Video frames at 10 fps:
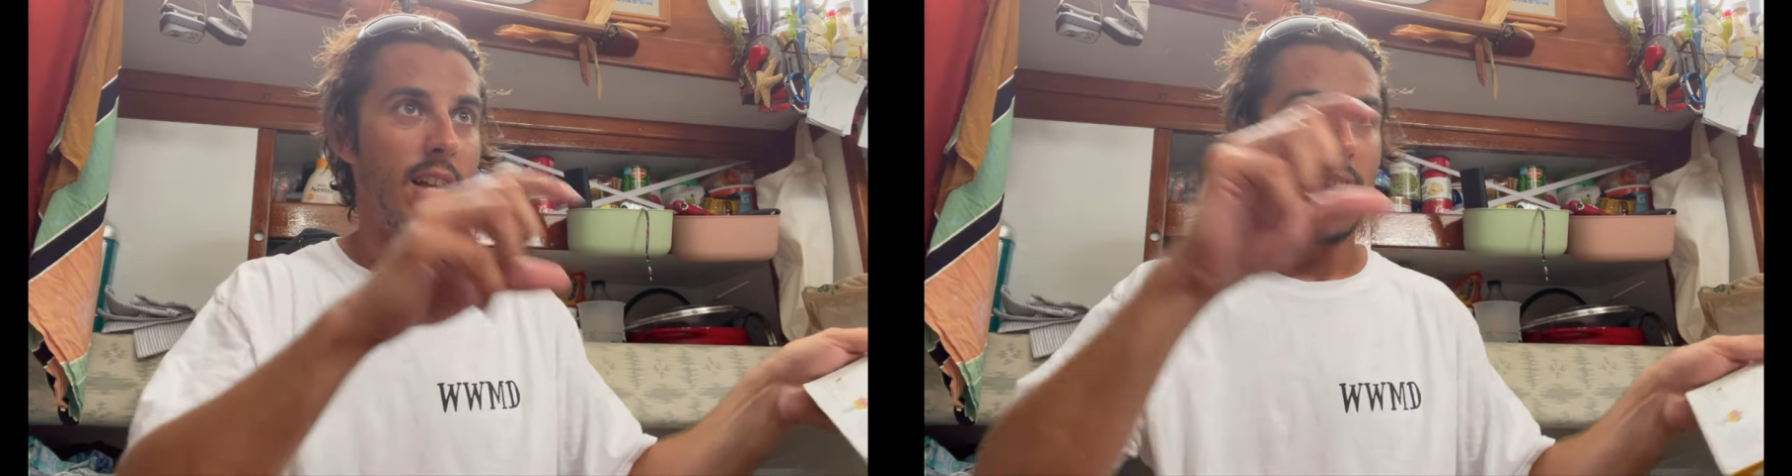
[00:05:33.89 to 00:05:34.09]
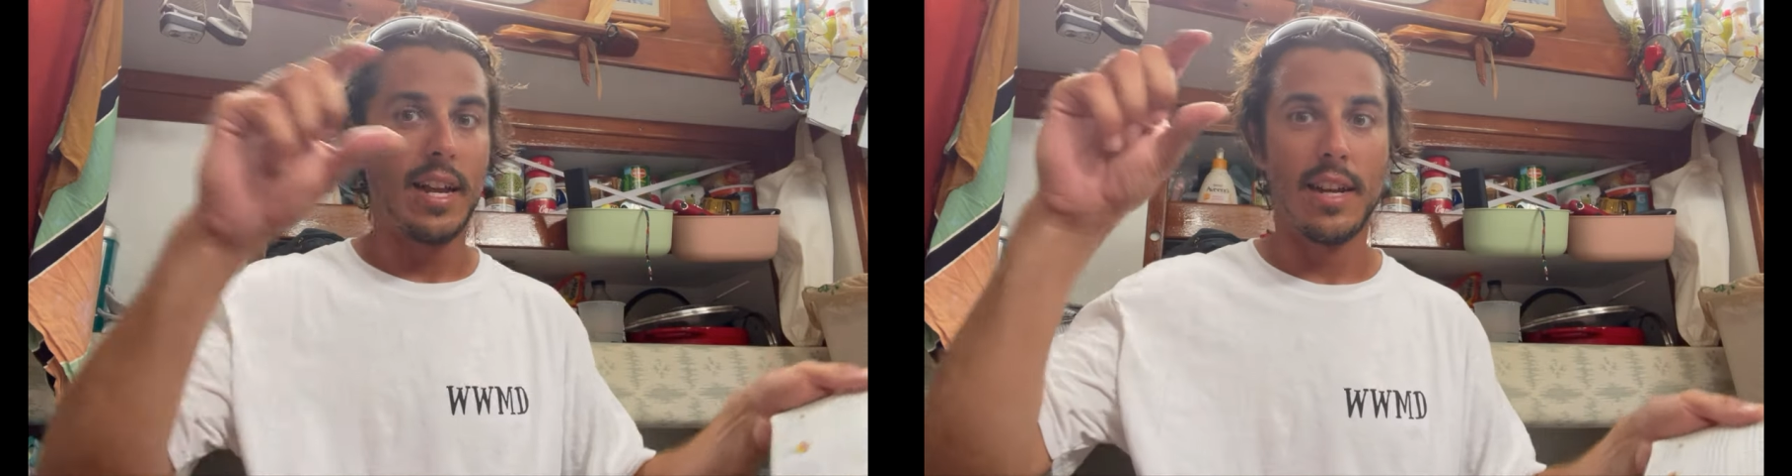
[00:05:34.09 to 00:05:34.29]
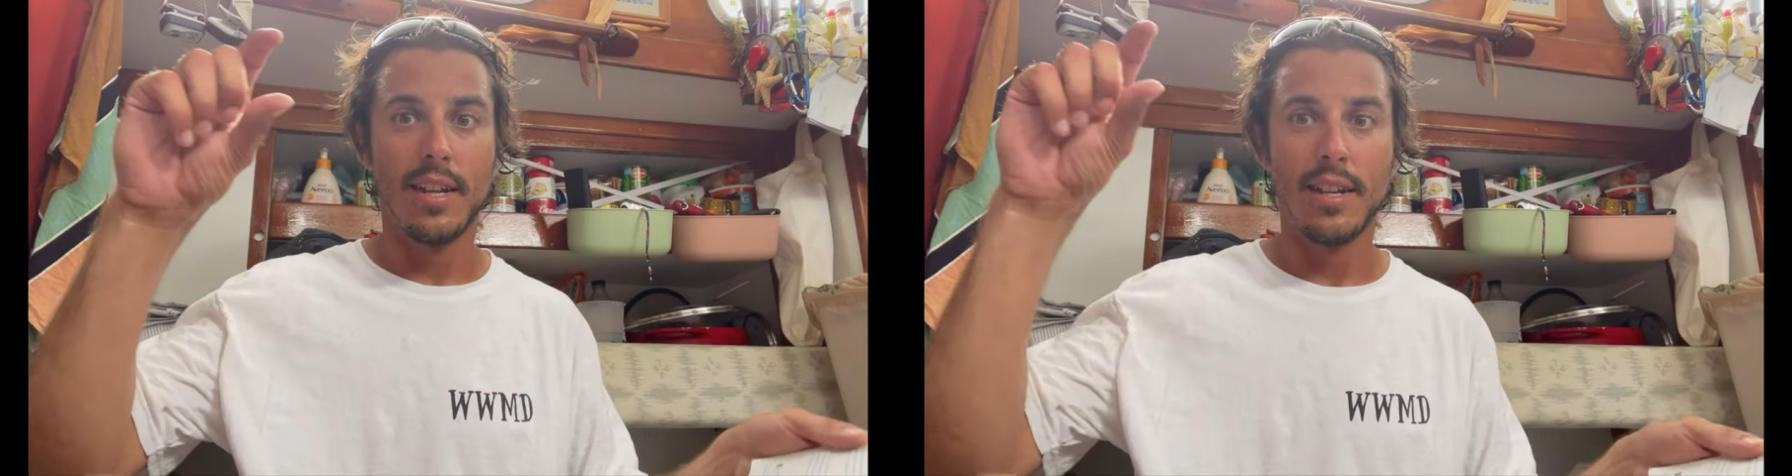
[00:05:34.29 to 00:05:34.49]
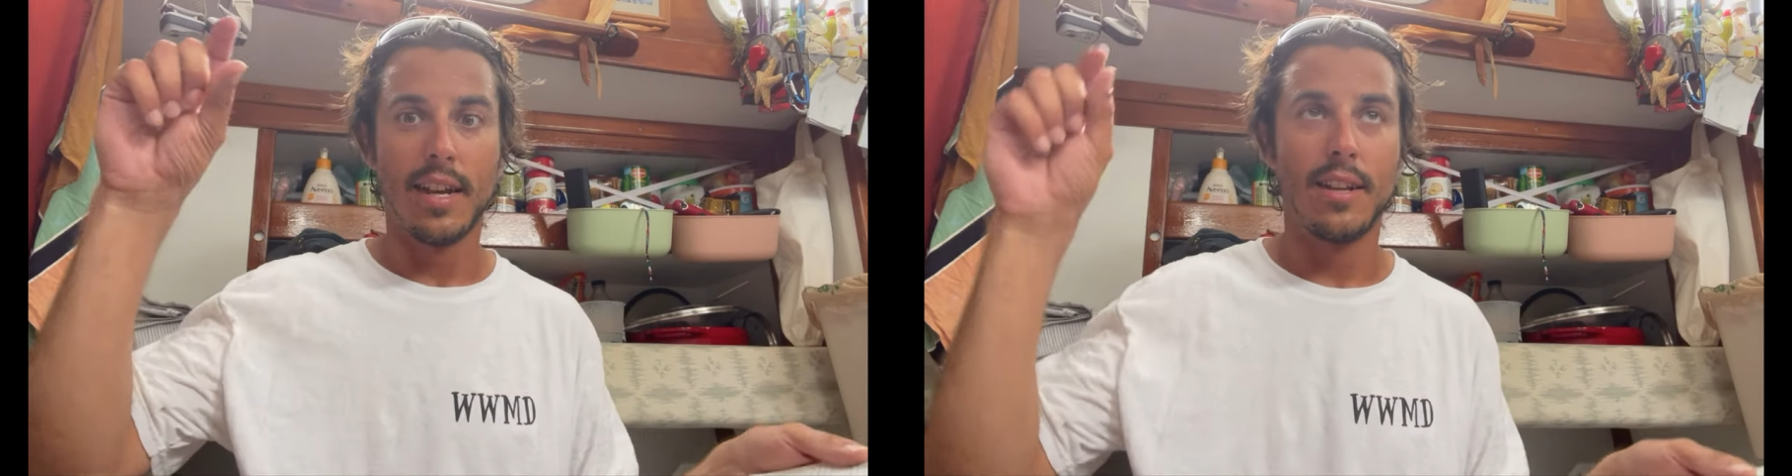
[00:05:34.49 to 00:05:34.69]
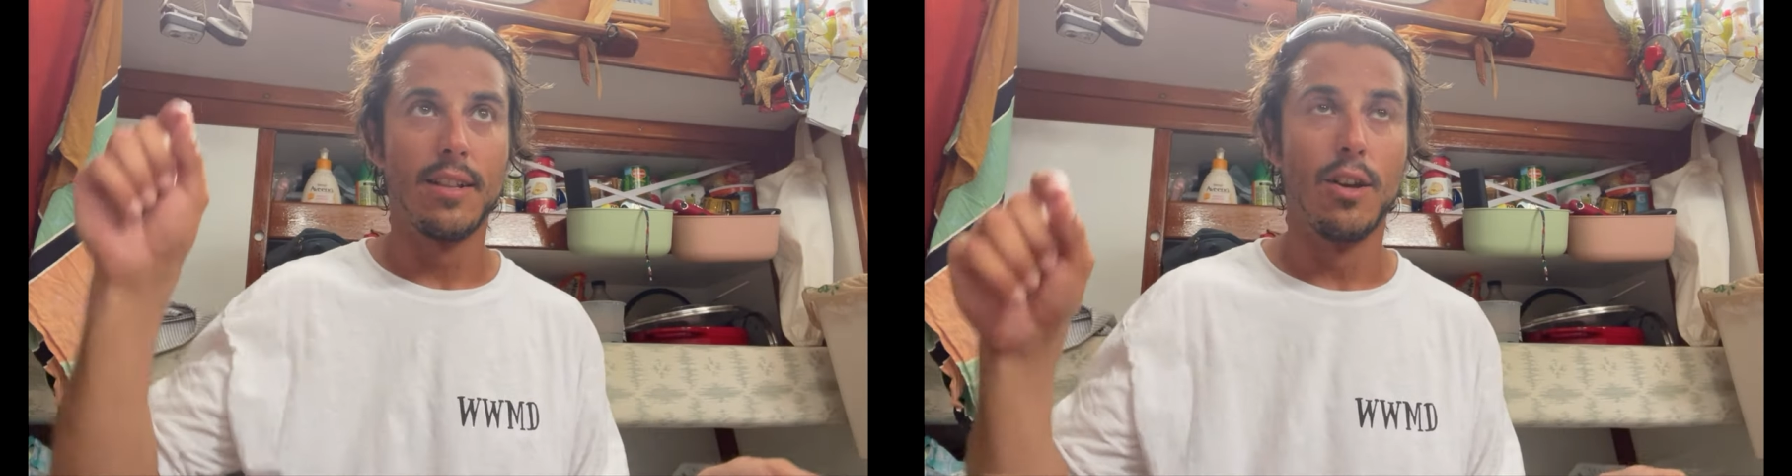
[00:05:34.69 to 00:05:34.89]
and
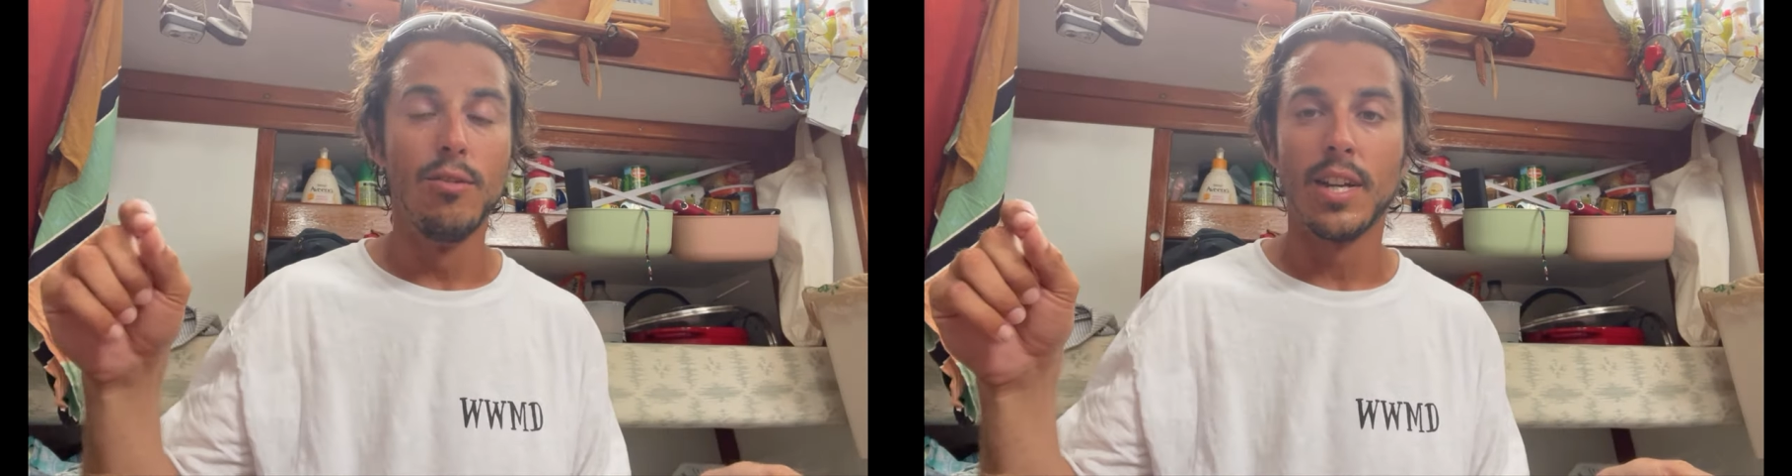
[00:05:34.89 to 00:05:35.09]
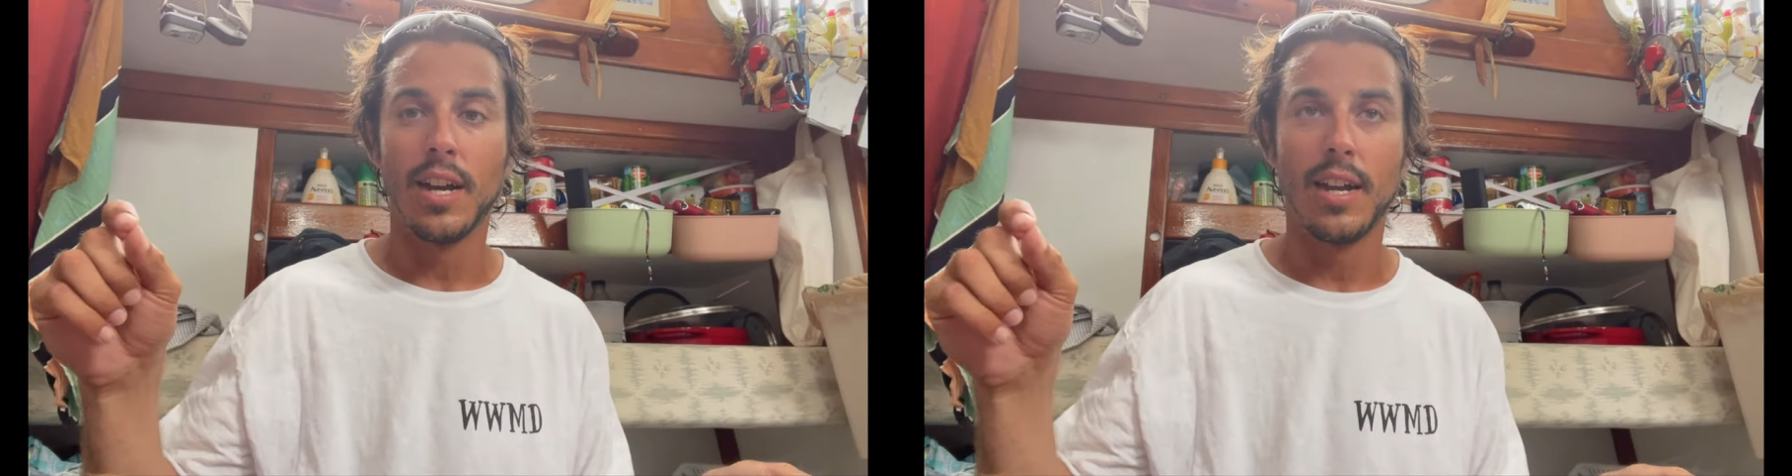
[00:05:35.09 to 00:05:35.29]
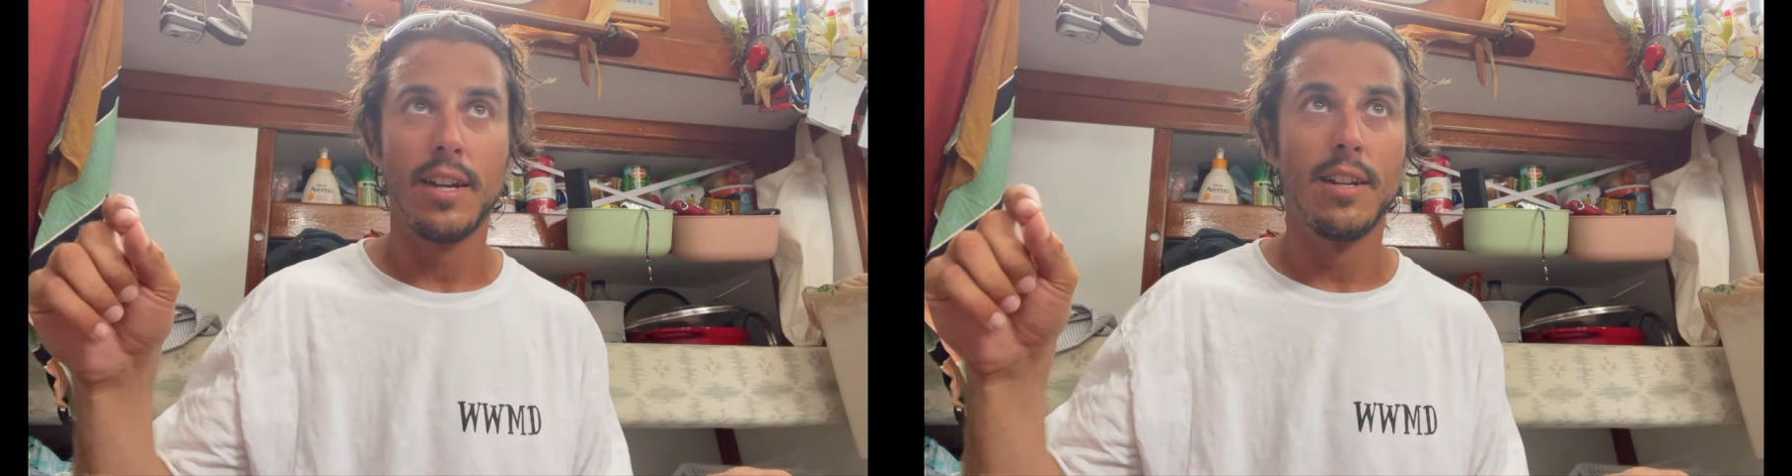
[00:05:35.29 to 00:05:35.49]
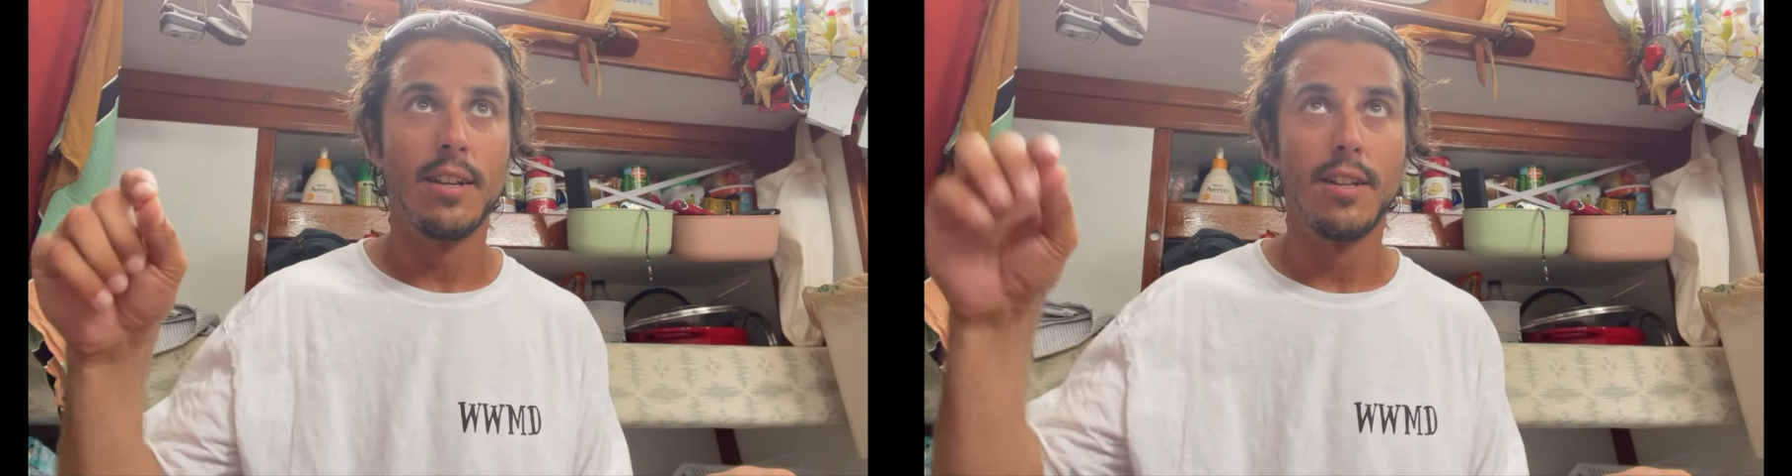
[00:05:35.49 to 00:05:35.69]
at low tide,